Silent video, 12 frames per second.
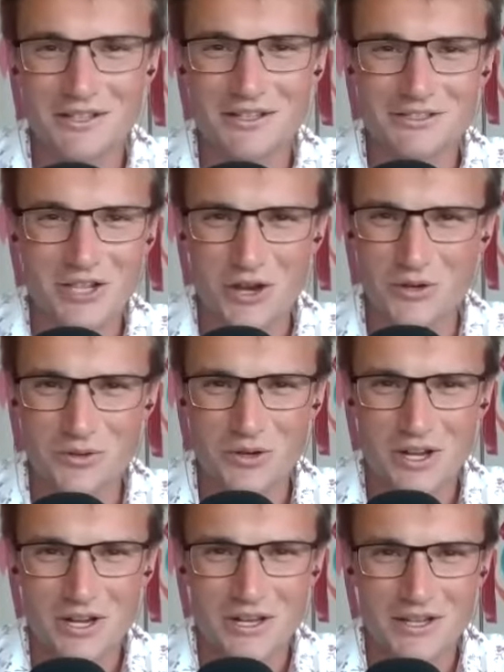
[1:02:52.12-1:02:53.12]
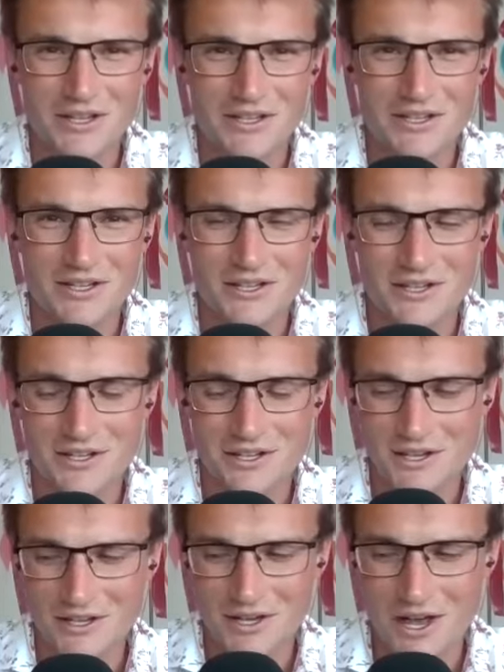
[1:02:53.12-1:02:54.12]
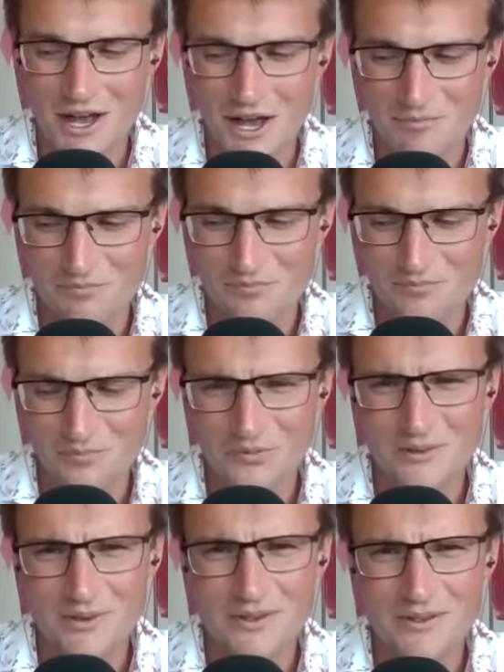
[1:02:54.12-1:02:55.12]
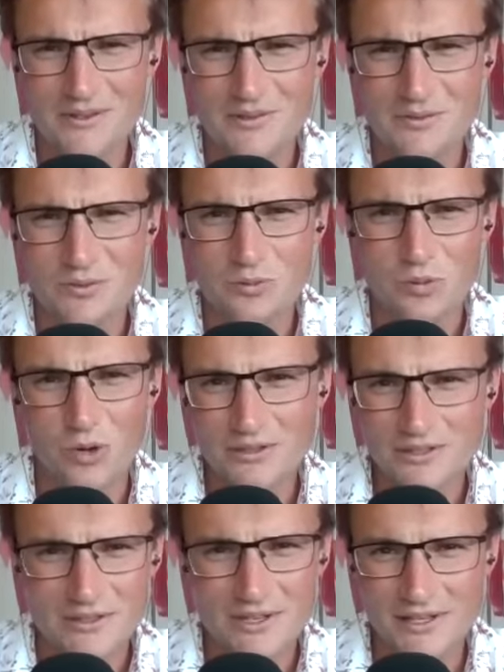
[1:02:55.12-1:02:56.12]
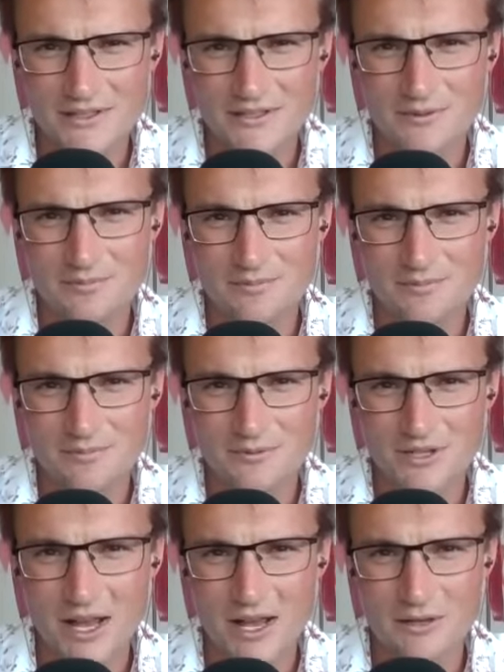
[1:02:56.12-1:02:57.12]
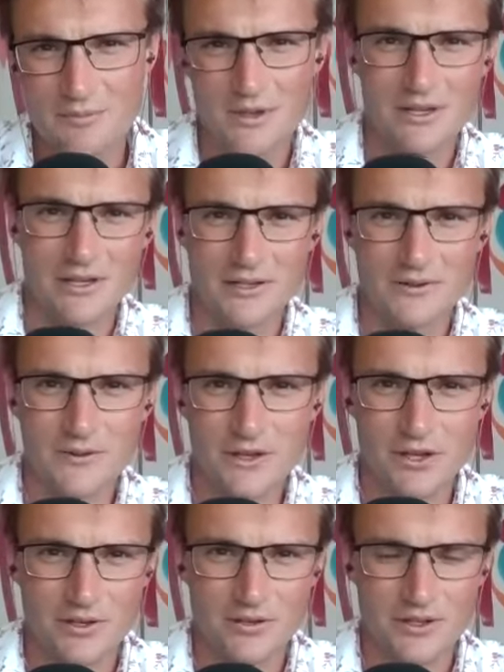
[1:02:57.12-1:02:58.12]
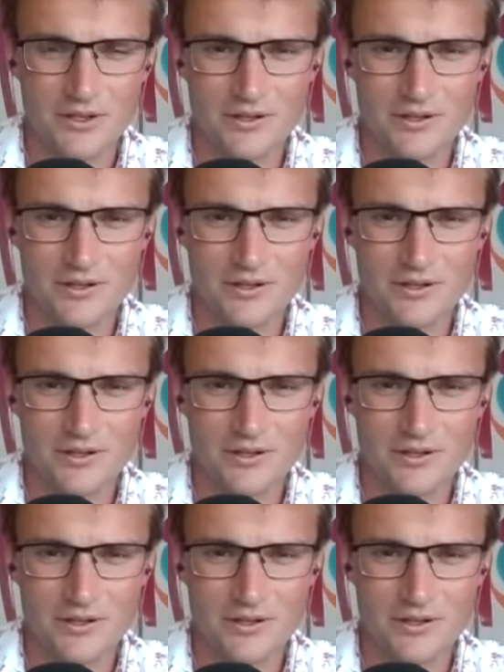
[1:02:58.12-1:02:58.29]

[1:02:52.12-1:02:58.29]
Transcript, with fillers: so um, what's this time been like for you